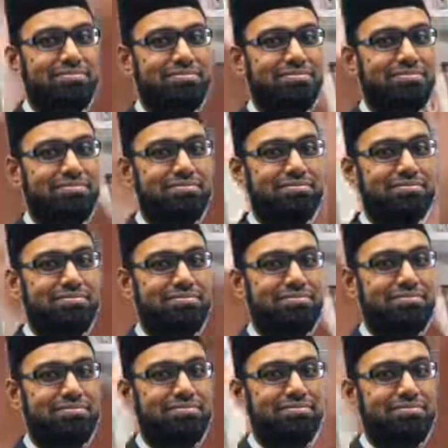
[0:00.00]

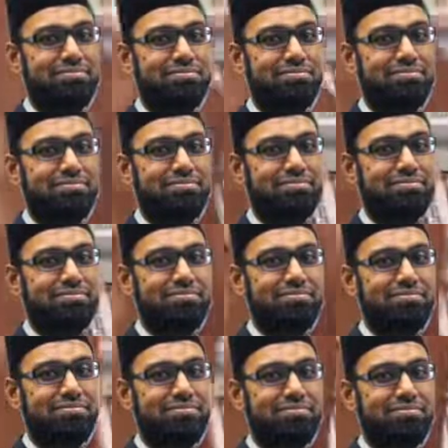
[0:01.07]

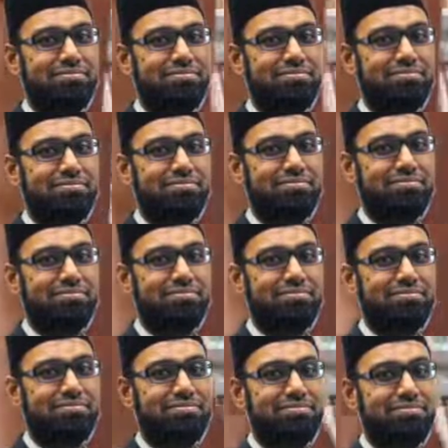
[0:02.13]

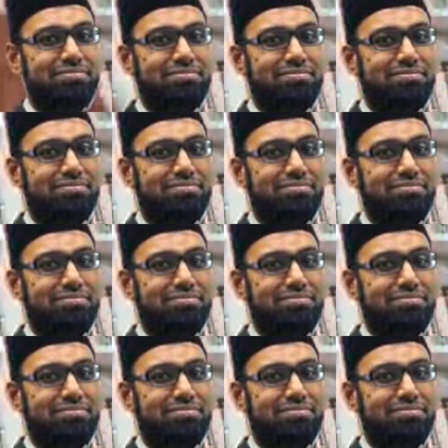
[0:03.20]

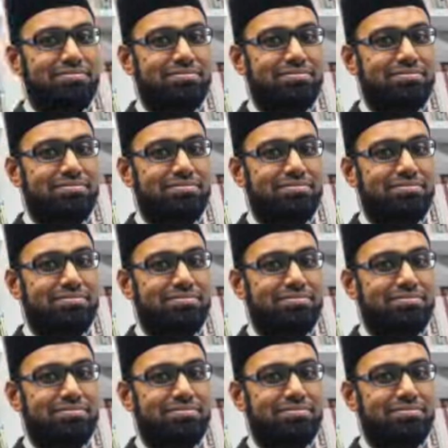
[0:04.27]

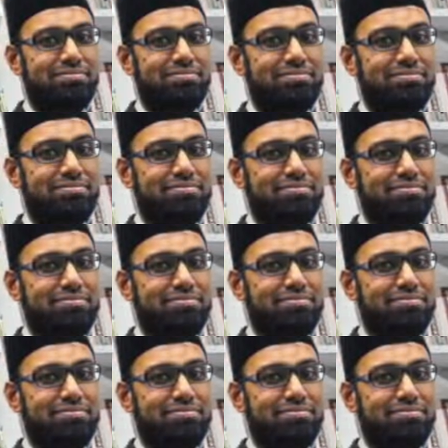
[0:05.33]
(silent)